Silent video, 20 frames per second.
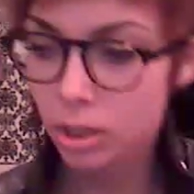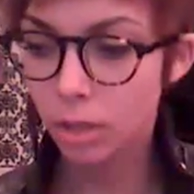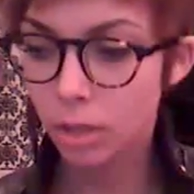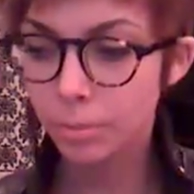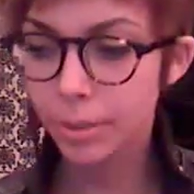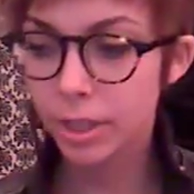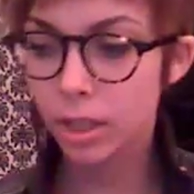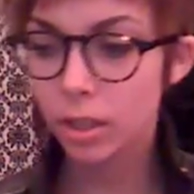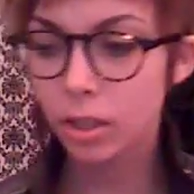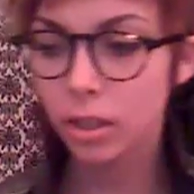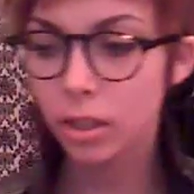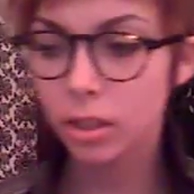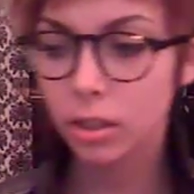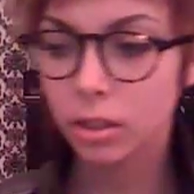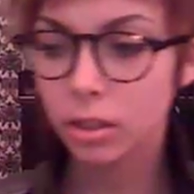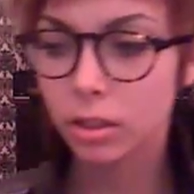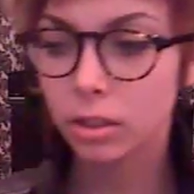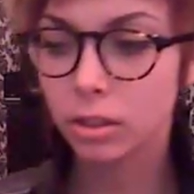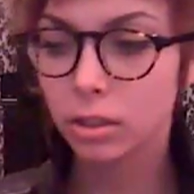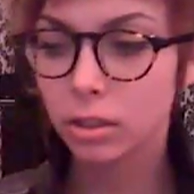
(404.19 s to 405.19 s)
oh my
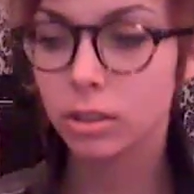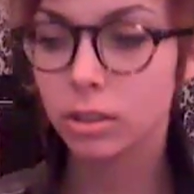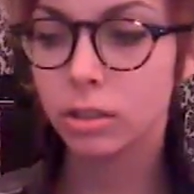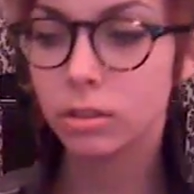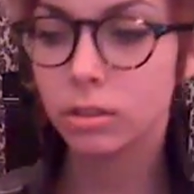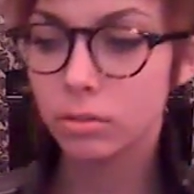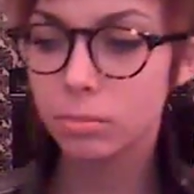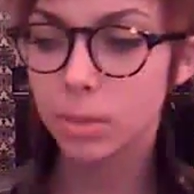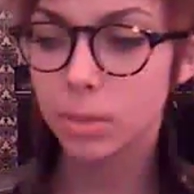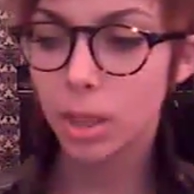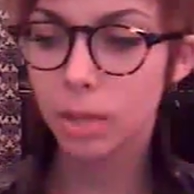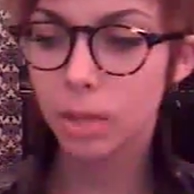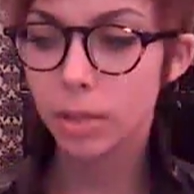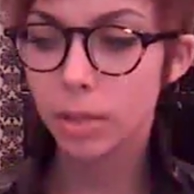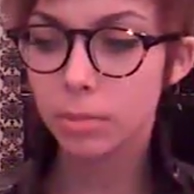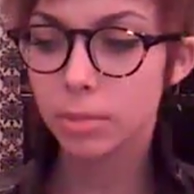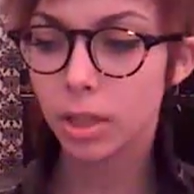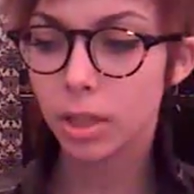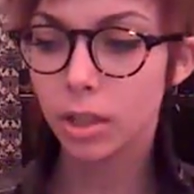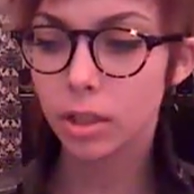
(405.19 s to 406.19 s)
god, you know, blah
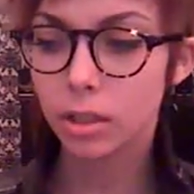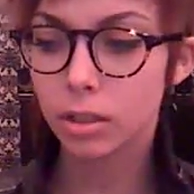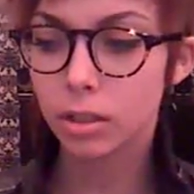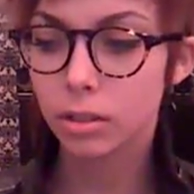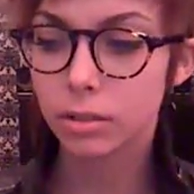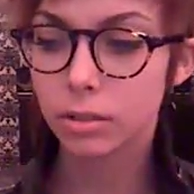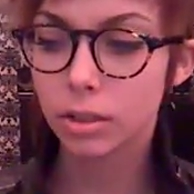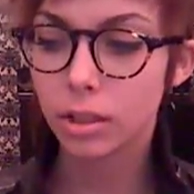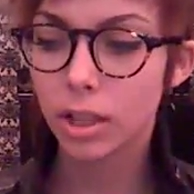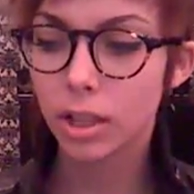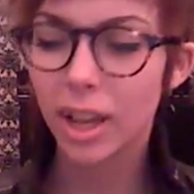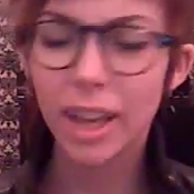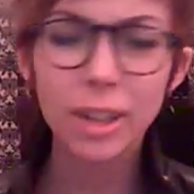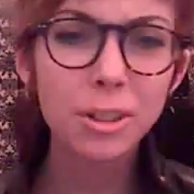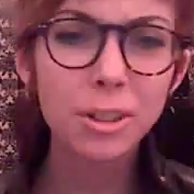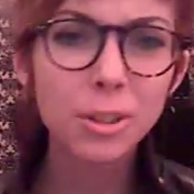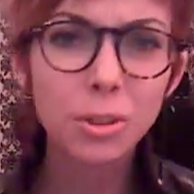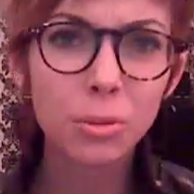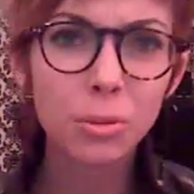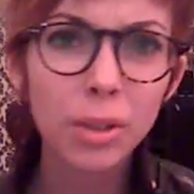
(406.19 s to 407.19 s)
blah blah. I
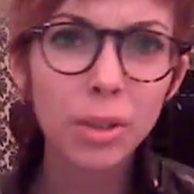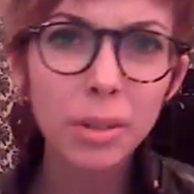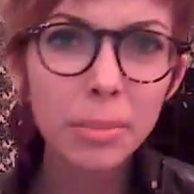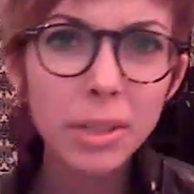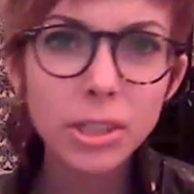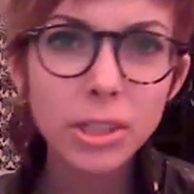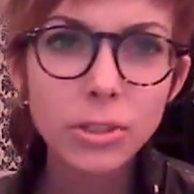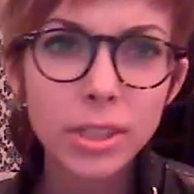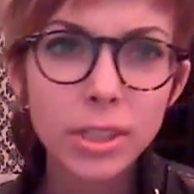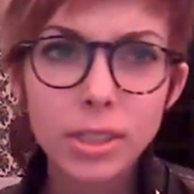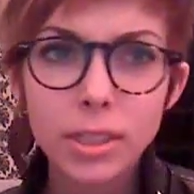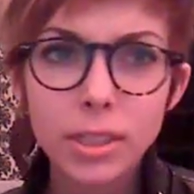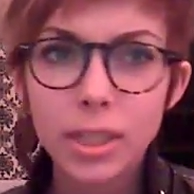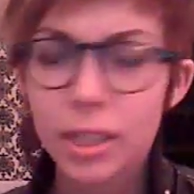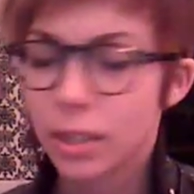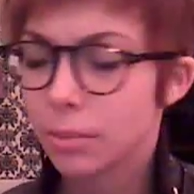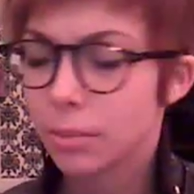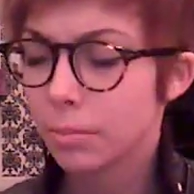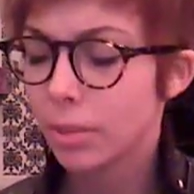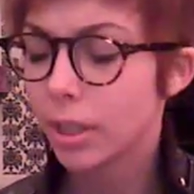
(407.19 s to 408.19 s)
don't know, what am I trying to
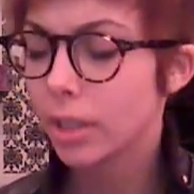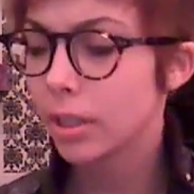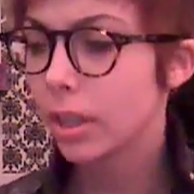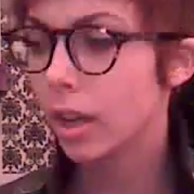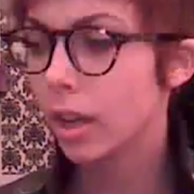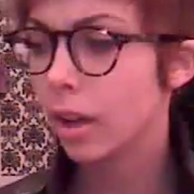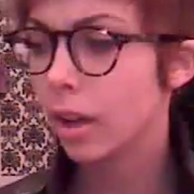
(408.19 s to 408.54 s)
say? But